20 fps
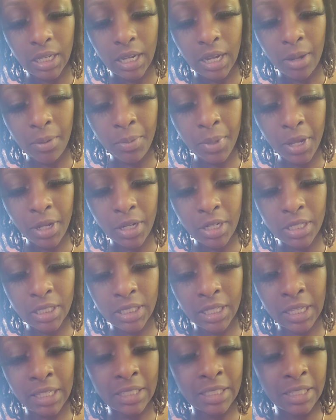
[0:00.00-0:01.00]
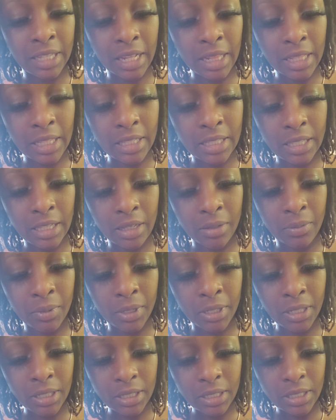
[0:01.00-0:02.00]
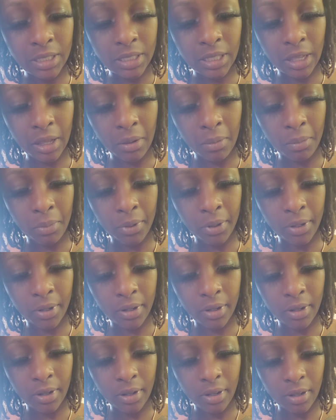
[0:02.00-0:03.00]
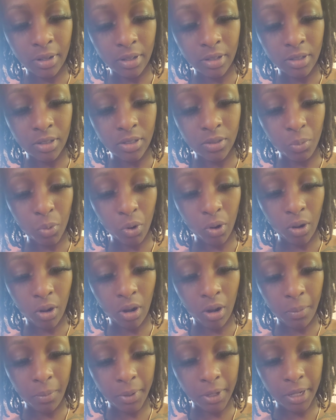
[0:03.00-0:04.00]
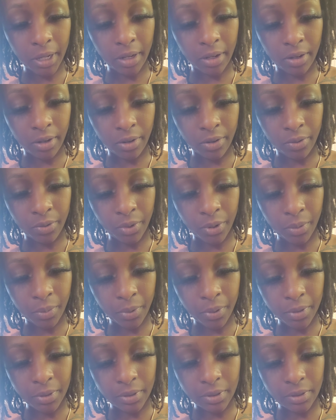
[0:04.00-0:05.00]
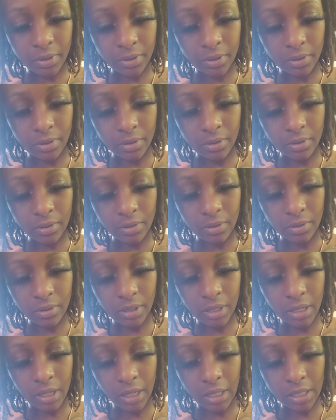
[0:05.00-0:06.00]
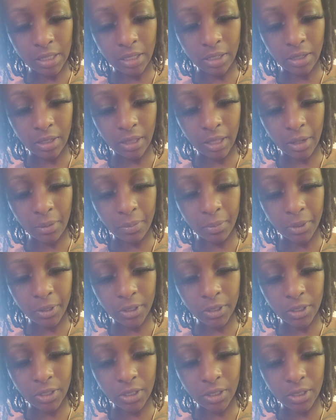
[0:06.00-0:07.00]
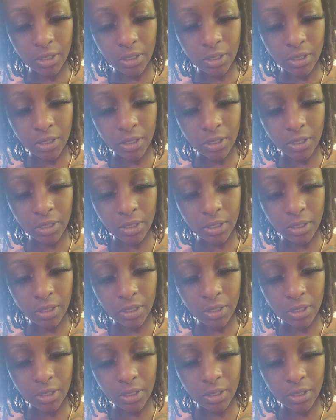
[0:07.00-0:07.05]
I'm not gonna say it's not the same. It is the same, but it's more complicated on a real person. I can tell you that much.